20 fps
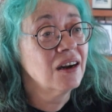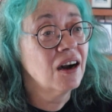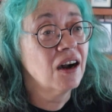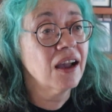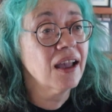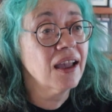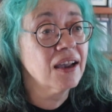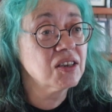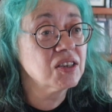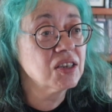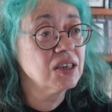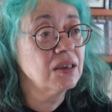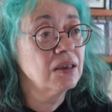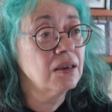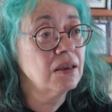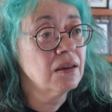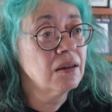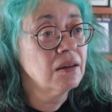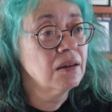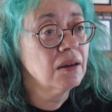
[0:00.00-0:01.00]
I
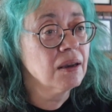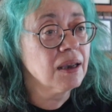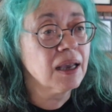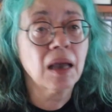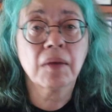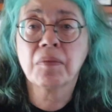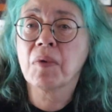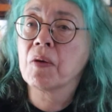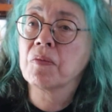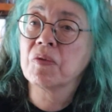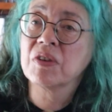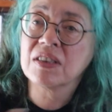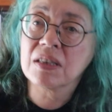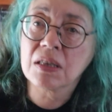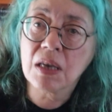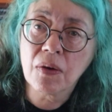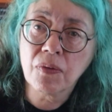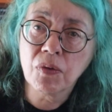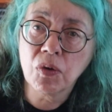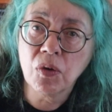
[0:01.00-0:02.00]
actually came up with
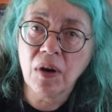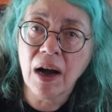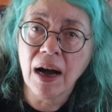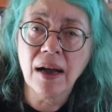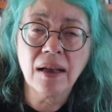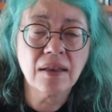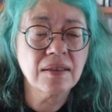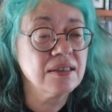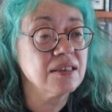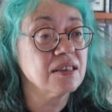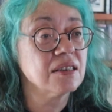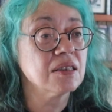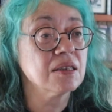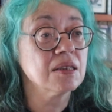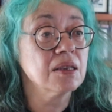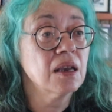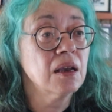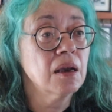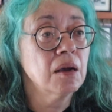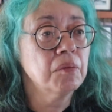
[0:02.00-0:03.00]
several answers,